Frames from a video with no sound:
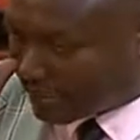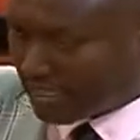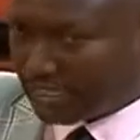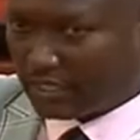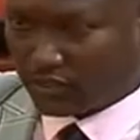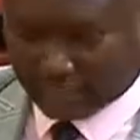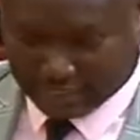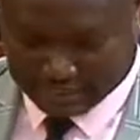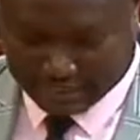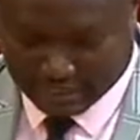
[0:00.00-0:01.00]
the standing
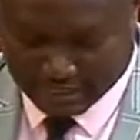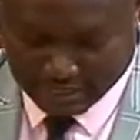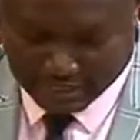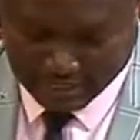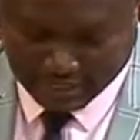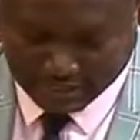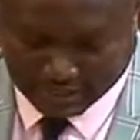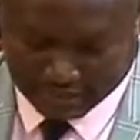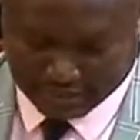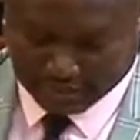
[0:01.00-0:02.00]
orders,
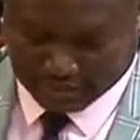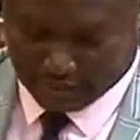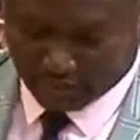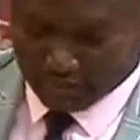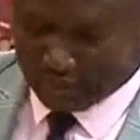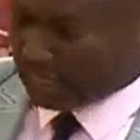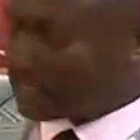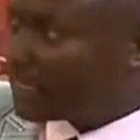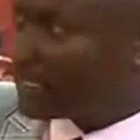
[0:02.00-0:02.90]
that uh, we can